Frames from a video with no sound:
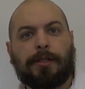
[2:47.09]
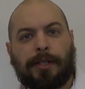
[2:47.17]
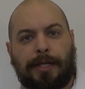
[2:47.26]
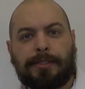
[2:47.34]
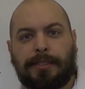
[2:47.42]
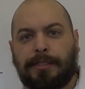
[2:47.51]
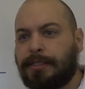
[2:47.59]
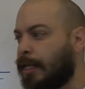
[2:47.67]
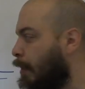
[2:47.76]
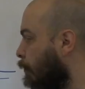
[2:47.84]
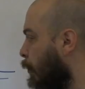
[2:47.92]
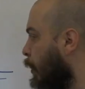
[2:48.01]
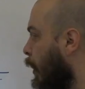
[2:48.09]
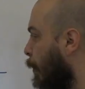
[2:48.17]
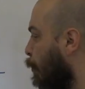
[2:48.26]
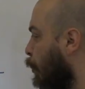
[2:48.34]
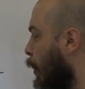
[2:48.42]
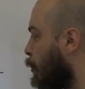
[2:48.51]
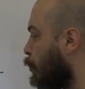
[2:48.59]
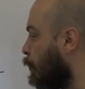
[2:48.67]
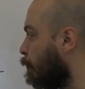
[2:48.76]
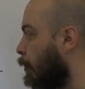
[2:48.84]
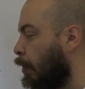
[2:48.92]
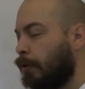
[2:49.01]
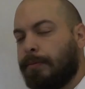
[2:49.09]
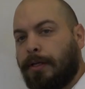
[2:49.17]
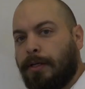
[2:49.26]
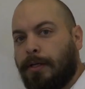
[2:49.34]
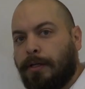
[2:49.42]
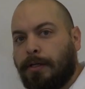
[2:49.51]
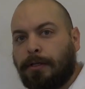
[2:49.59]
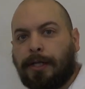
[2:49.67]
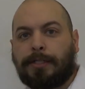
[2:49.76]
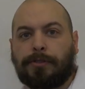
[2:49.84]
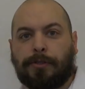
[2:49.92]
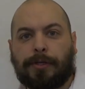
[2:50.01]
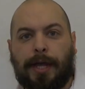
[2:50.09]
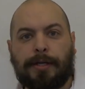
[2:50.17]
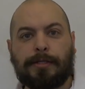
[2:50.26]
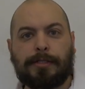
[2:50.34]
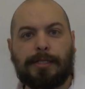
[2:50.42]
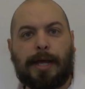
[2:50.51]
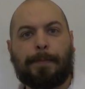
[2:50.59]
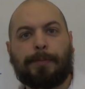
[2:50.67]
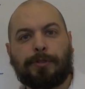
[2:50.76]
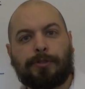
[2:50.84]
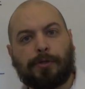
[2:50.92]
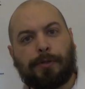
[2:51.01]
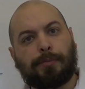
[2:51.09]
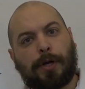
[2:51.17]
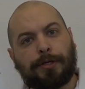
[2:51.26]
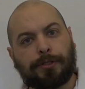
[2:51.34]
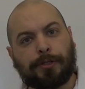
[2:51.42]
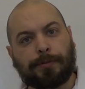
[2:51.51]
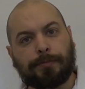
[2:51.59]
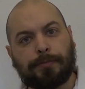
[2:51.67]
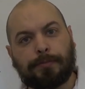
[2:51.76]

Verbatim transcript: Let's, instead of looking at pressure and volume, let's look at temperature and pressure.